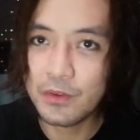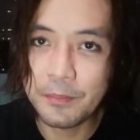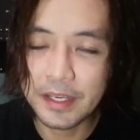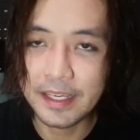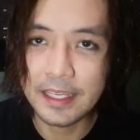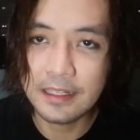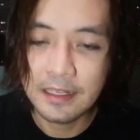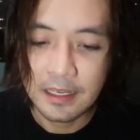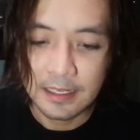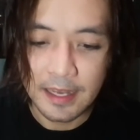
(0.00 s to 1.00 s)
we begin,
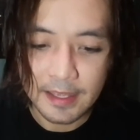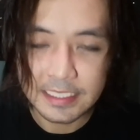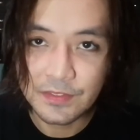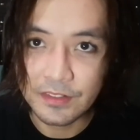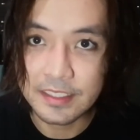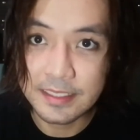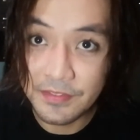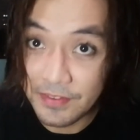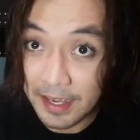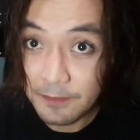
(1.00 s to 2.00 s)
let us first
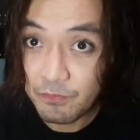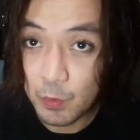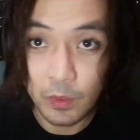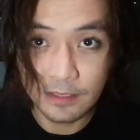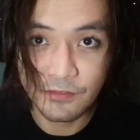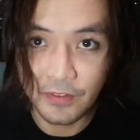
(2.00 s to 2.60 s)
define what